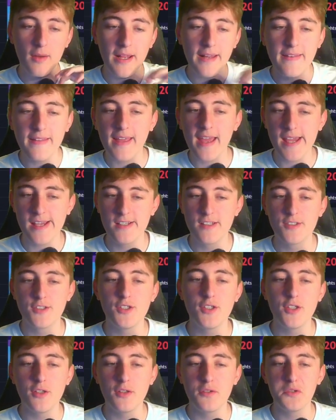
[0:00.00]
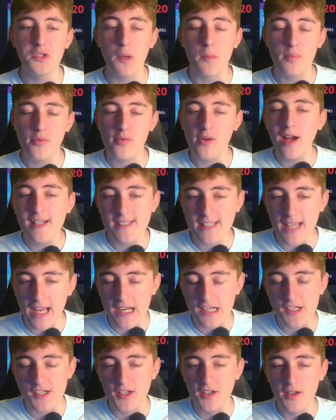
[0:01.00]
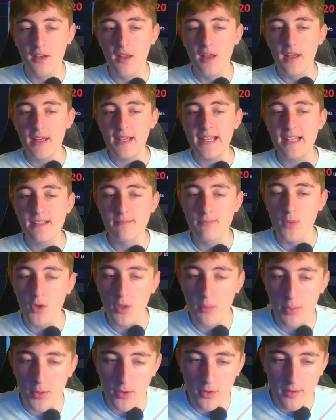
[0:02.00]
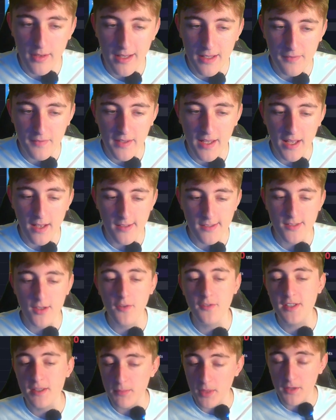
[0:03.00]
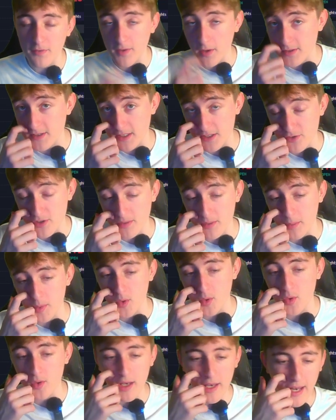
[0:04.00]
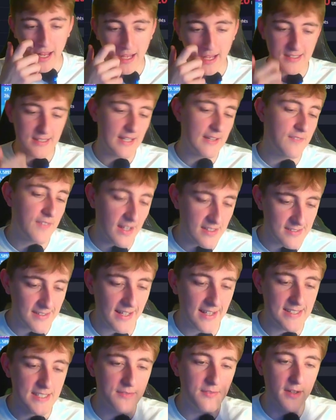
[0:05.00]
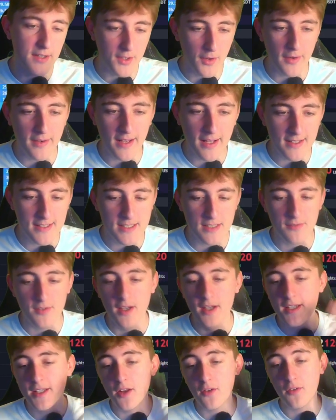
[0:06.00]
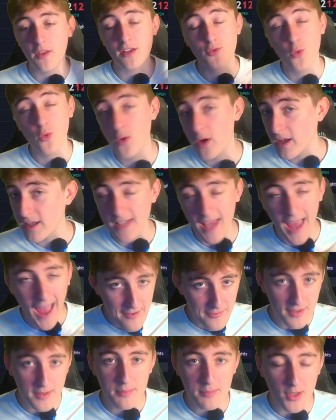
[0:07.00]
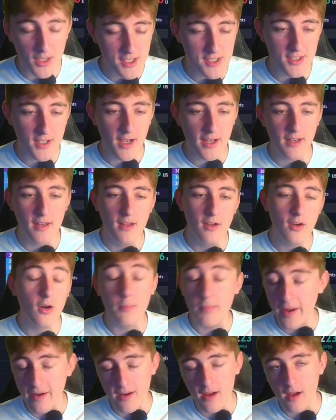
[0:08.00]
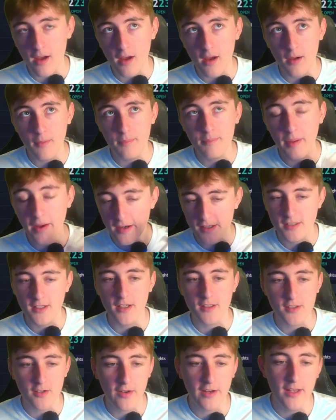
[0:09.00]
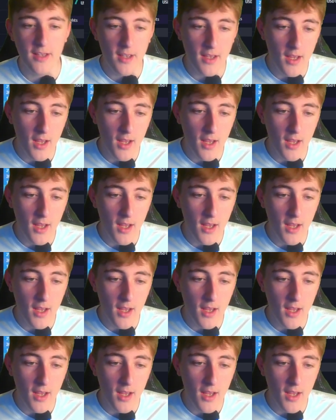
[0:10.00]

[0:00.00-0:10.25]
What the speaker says: indicators, price action is more important than anything else. Obviously, money flow is extremely important, and if that's negative and going negative, that's a heavy bullish sign. Oh, bearish sign, sorry.